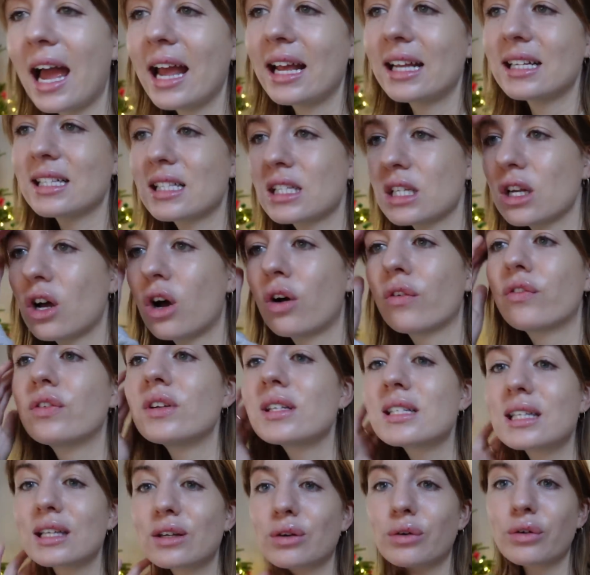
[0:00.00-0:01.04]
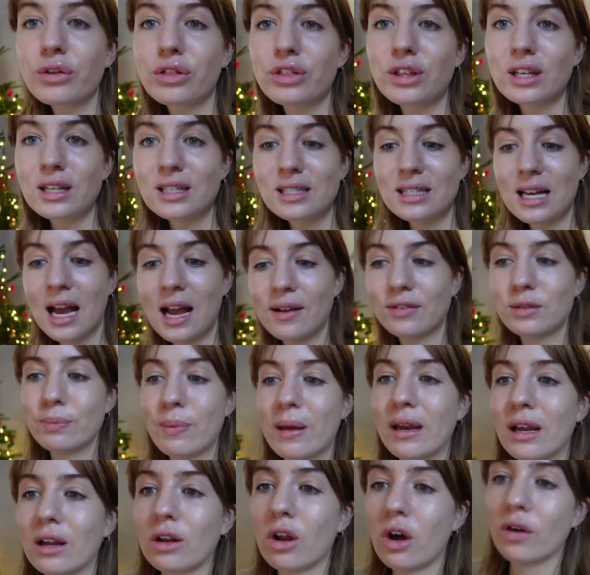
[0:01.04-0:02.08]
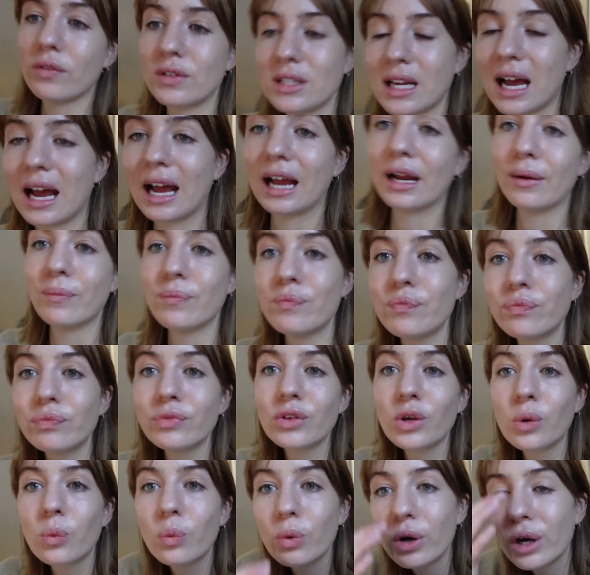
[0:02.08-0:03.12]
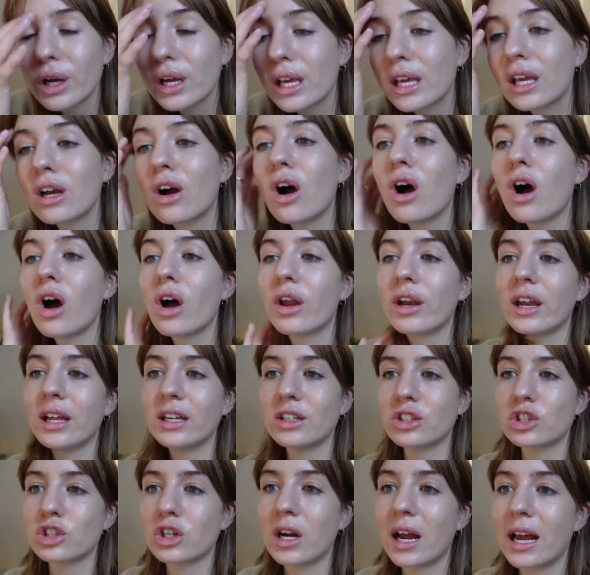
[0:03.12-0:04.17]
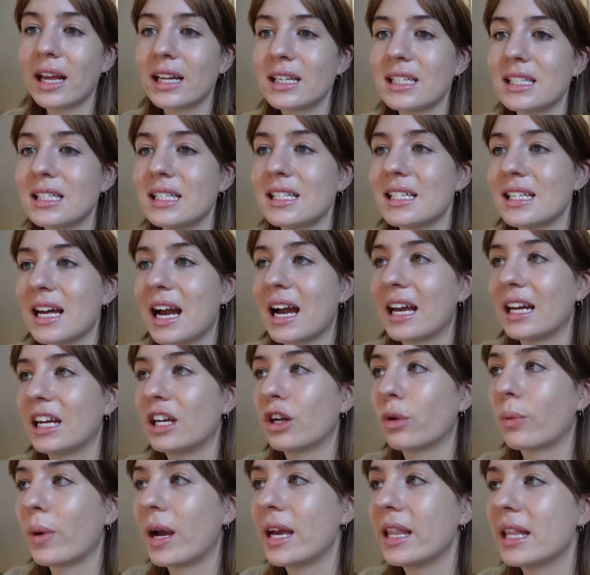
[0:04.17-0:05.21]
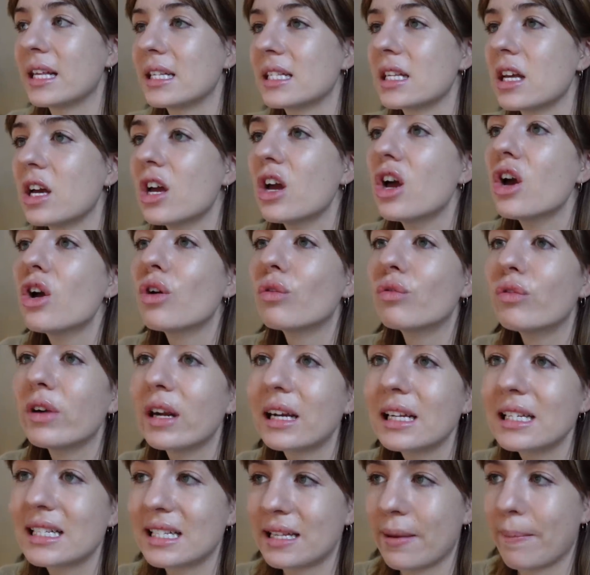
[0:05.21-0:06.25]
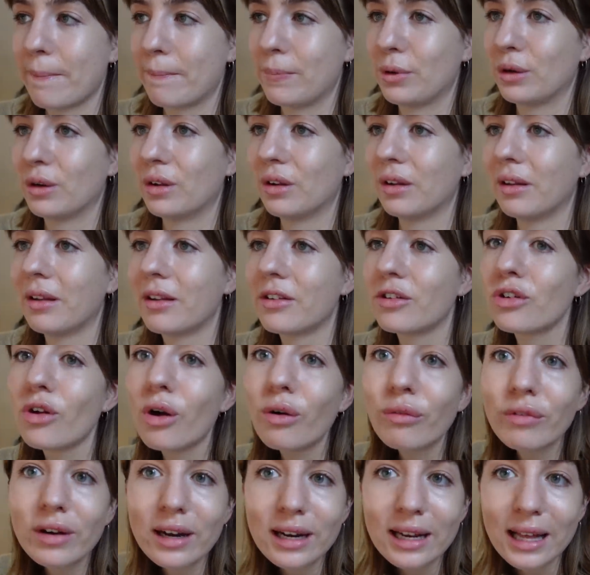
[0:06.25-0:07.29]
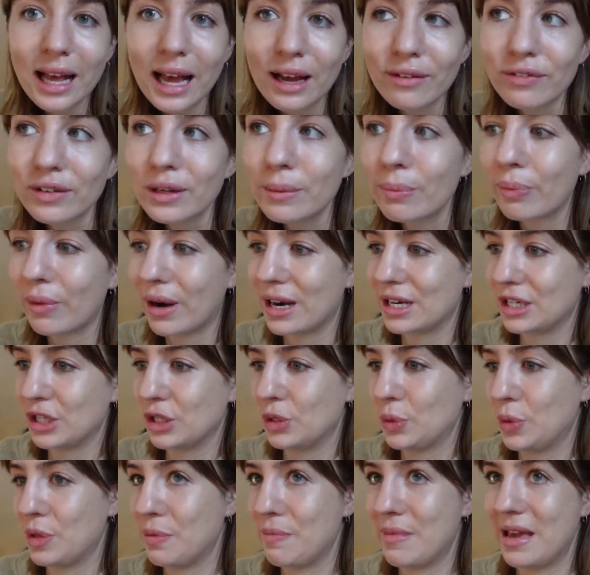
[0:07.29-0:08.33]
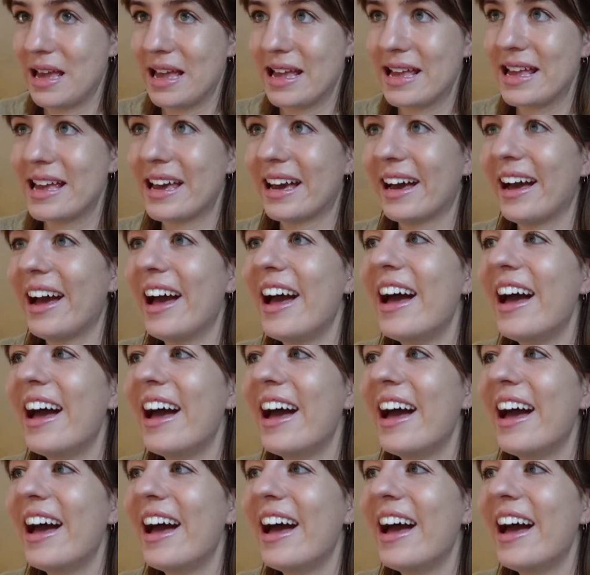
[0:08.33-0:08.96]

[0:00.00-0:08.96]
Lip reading: it's obviously all things that I've spent a lot of time working on and trying to design in a way that's really simple, not really heavily branded with me,